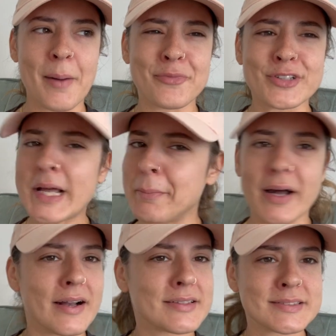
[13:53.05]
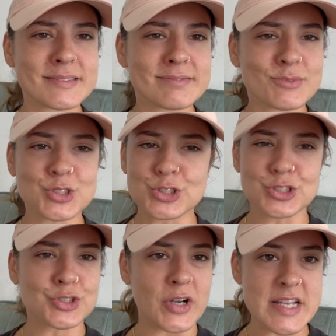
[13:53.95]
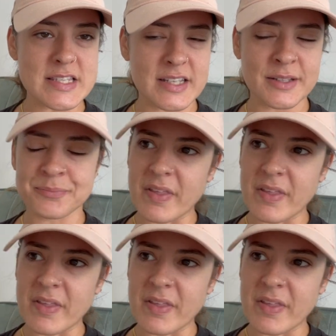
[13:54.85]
for 10 bucks, which is just crazy.